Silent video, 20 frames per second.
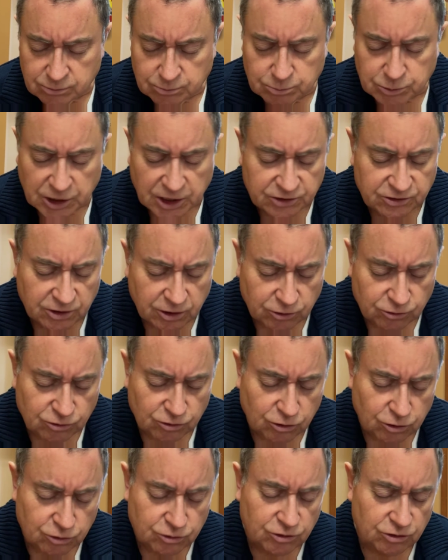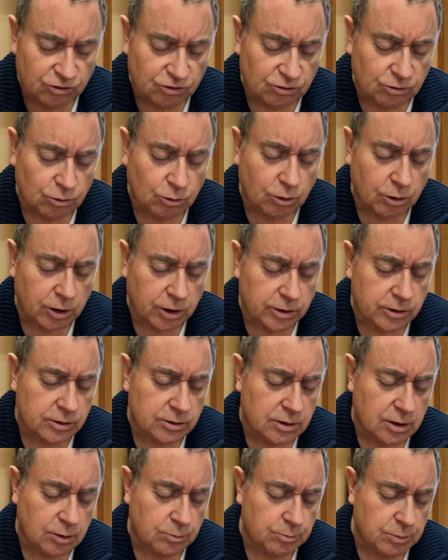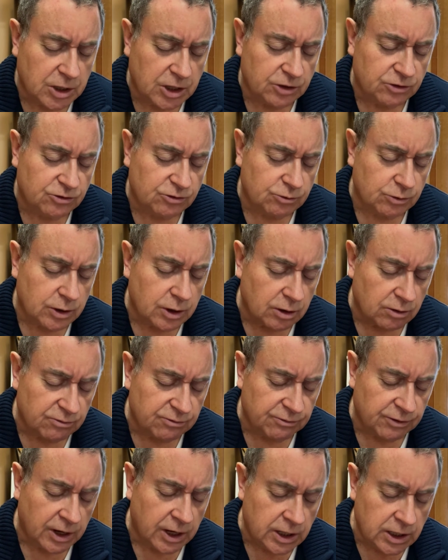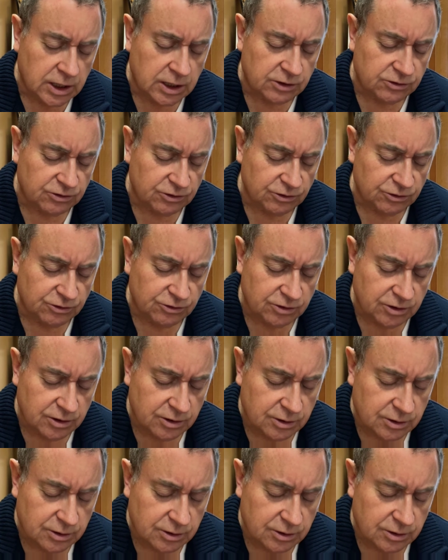Bless our churches, Lord, our ministry, our finances.